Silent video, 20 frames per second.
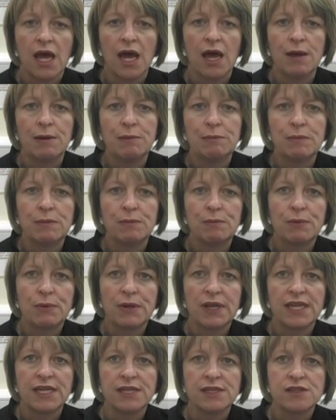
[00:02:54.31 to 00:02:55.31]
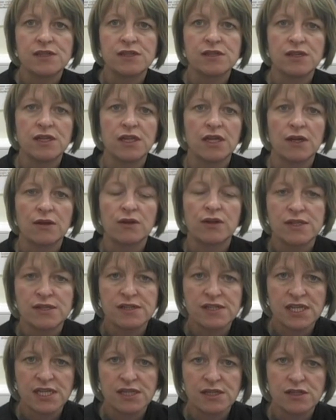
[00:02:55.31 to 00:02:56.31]
Um, please, you know,
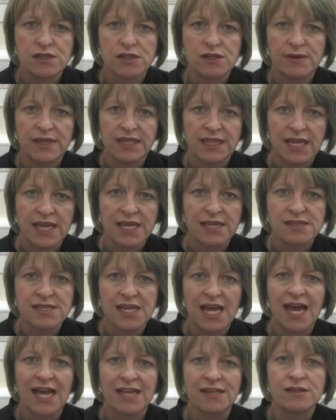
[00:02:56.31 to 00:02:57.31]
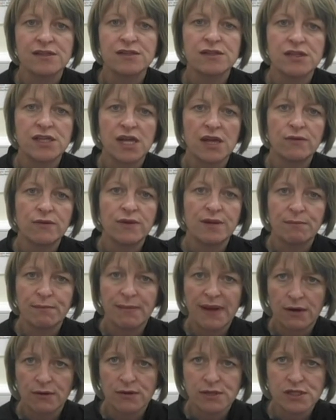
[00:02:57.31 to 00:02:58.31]
consider doing this and don't
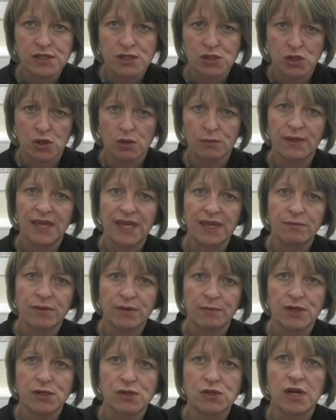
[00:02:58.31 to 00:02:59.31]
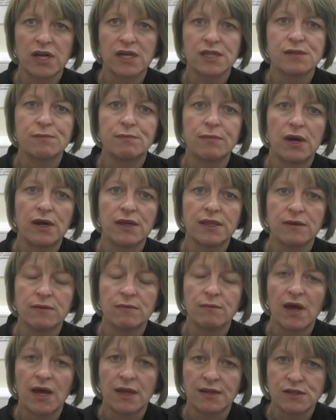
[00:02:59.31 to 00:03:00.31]
embarrass the shopkeeper by trying to buy
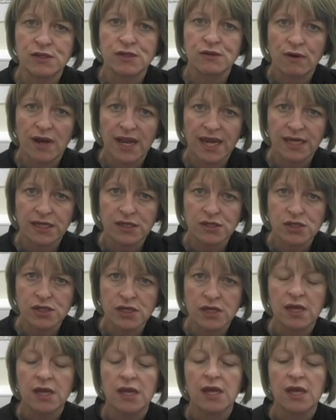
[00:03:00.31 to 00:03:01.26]
them underage.